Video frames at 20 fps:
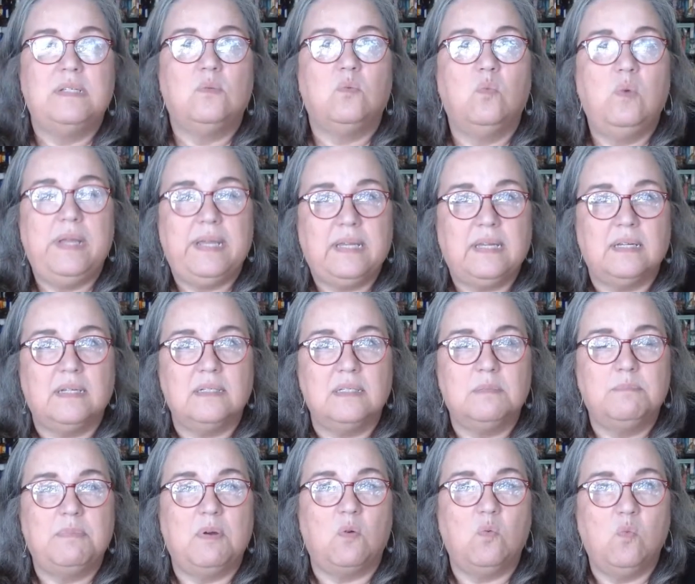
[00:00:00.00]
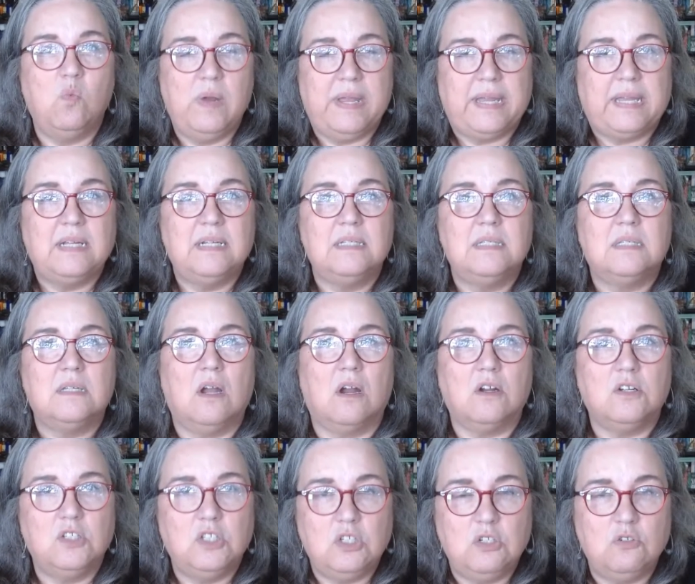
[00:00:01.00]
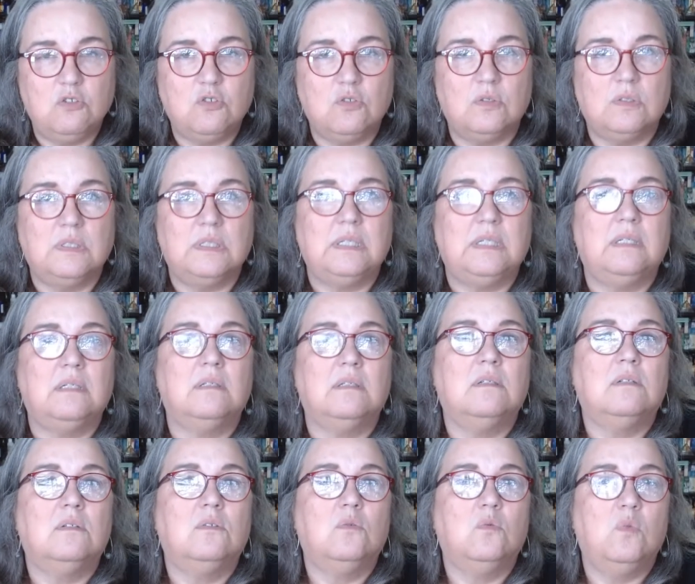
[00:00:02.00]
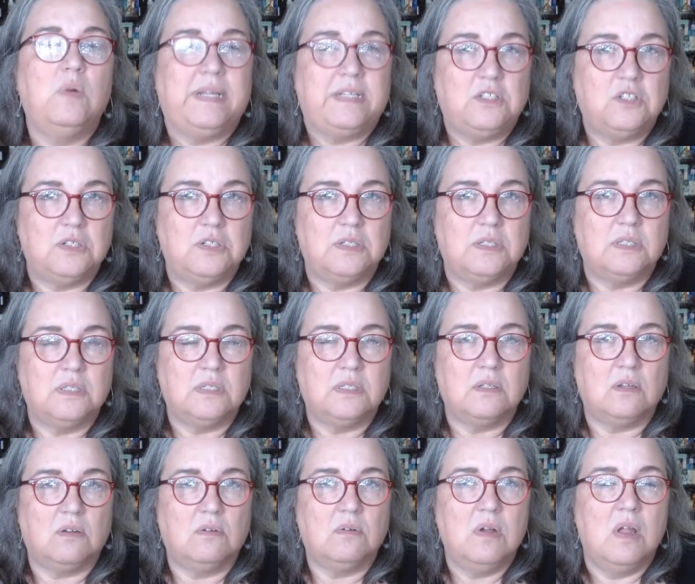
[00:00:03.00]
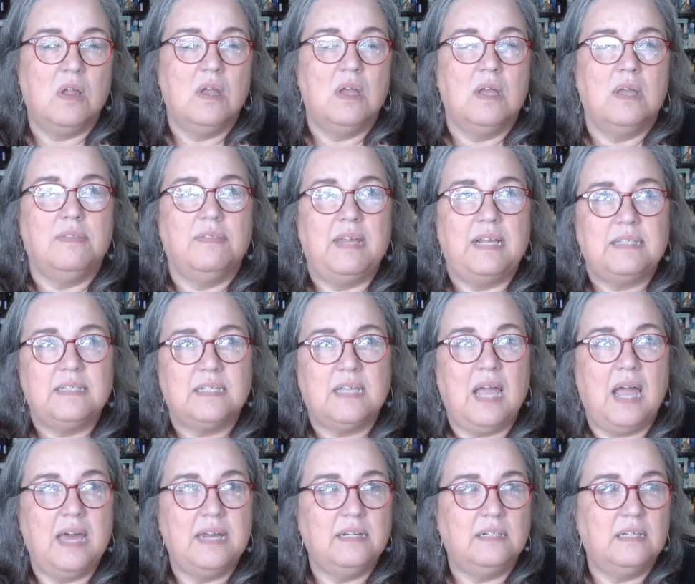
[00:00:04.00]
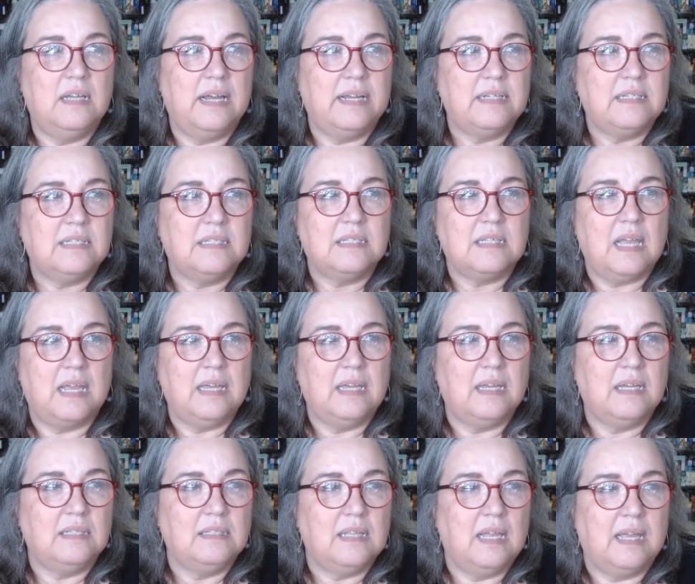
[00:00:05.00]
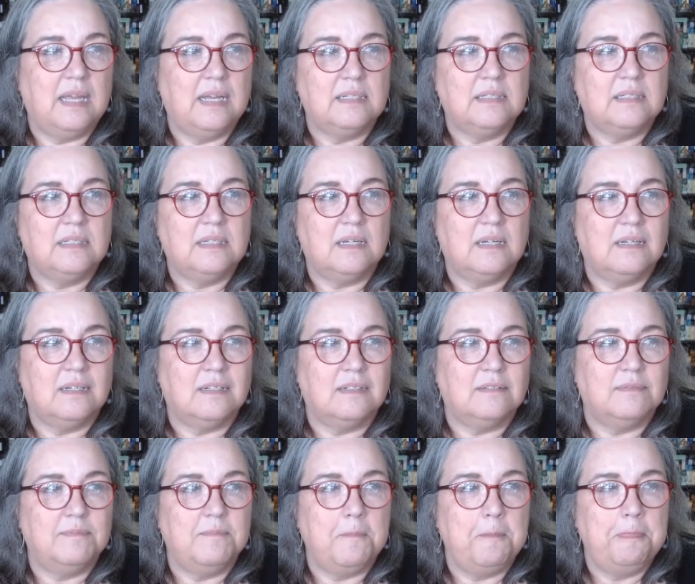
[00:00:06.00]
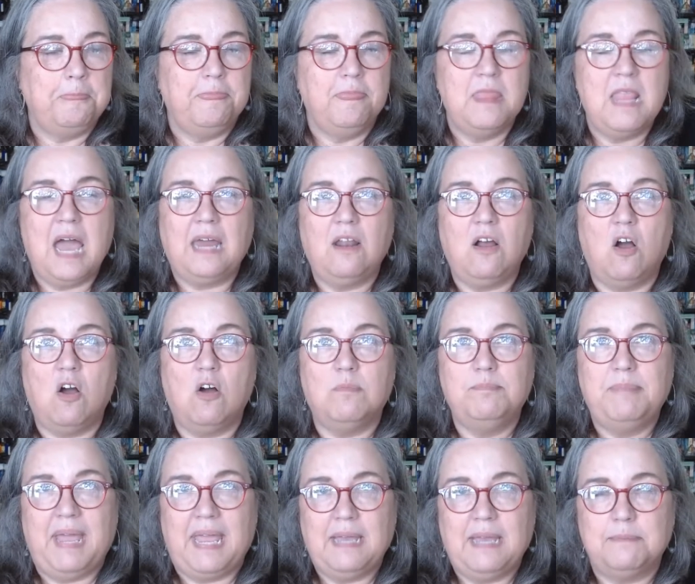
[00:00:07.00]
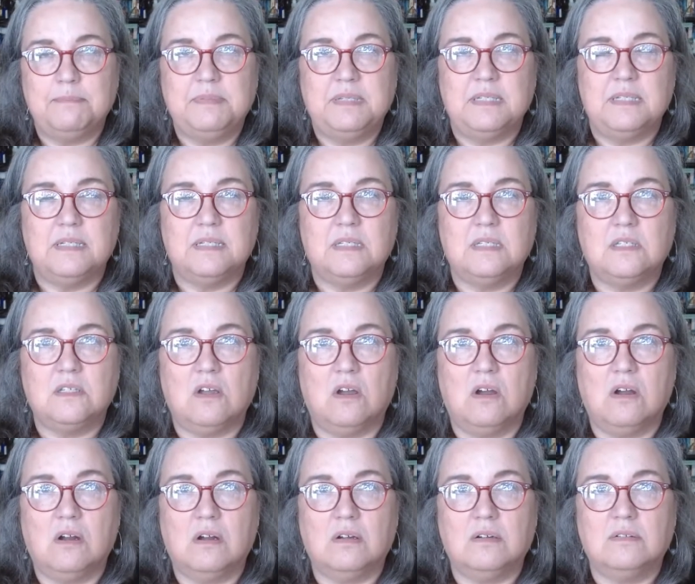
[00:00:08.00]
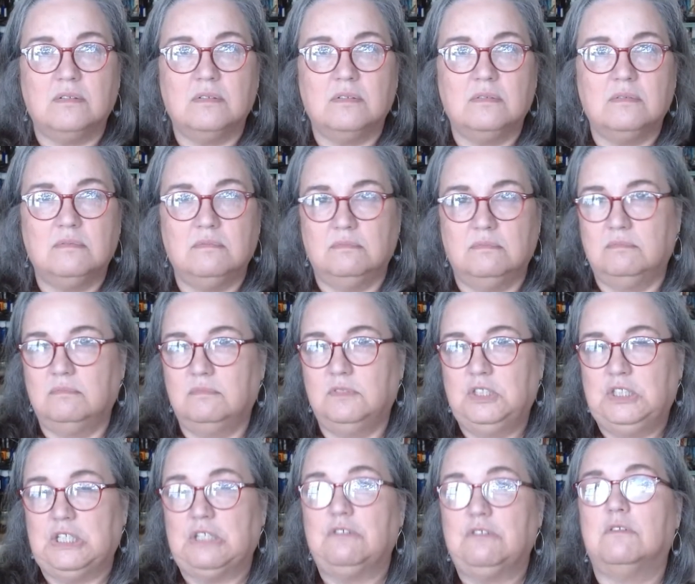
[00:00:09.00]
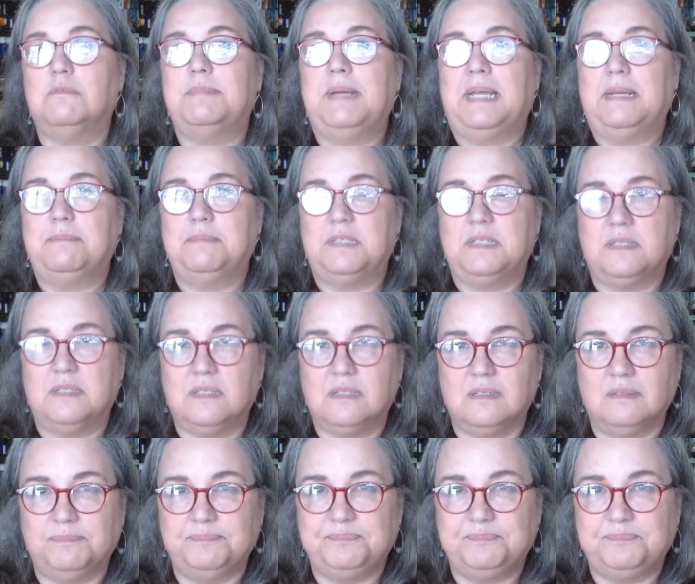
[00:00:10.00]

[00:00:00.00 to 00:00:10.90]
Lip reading: Wiccans, but Wiccans are usually witches. So that's kind of like saying that not all Baptists are General Baptist.